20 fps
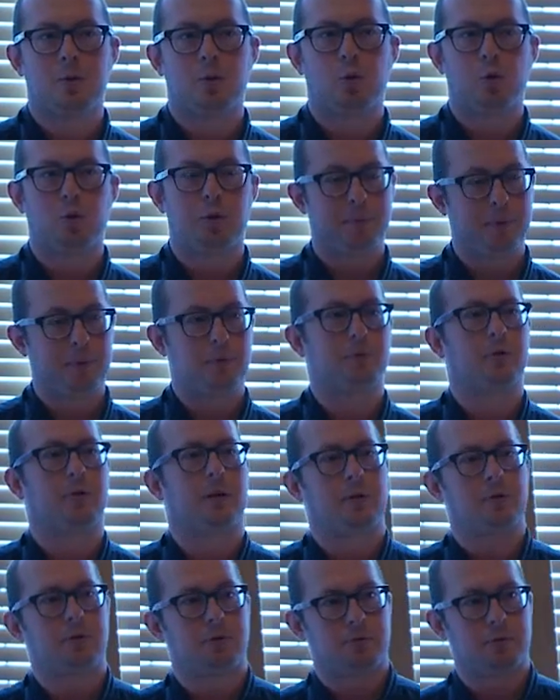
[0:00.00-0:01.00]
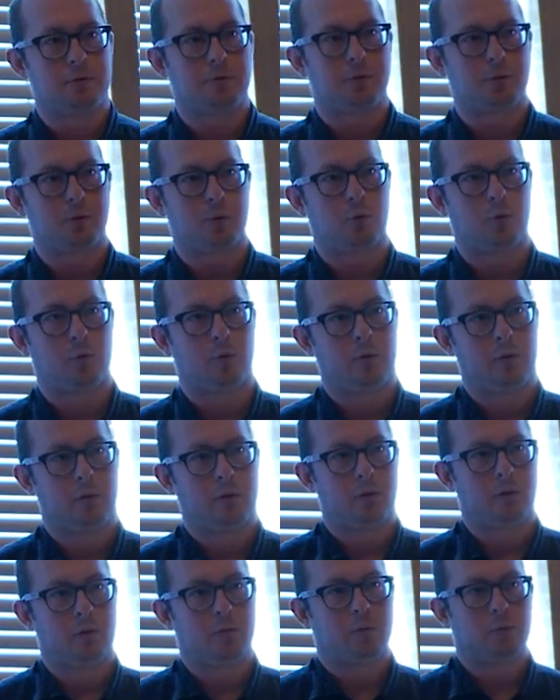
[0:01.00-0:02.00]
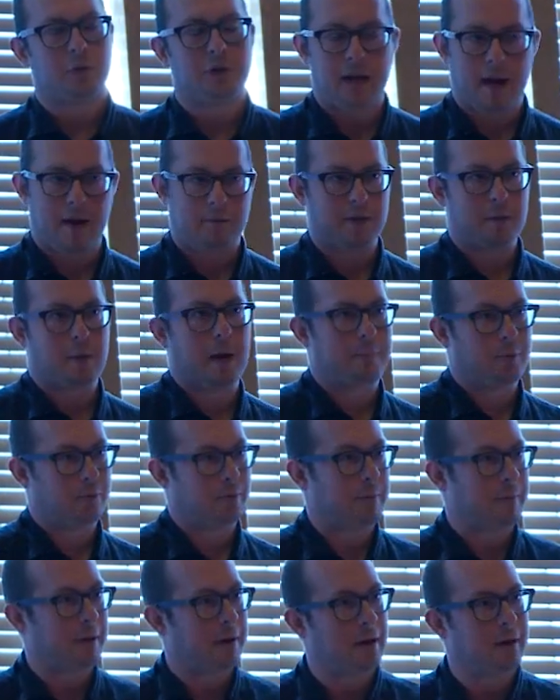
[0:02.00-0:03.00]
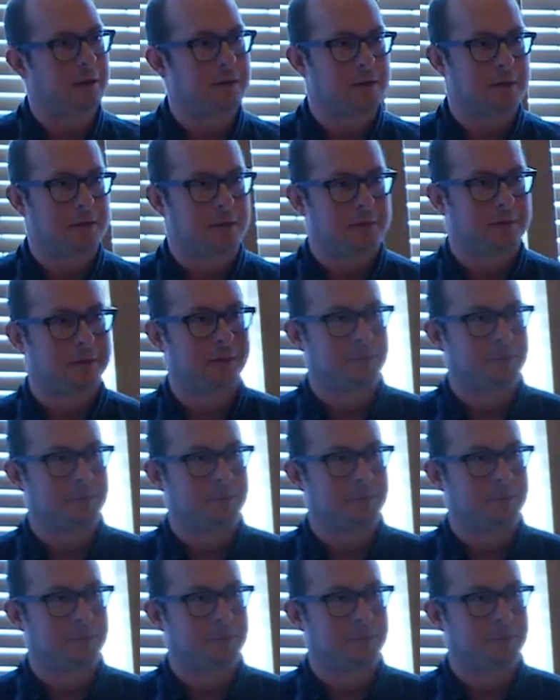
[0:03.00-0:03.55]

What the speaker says: or the boot that goes through the door with the heavy weaponry behind it?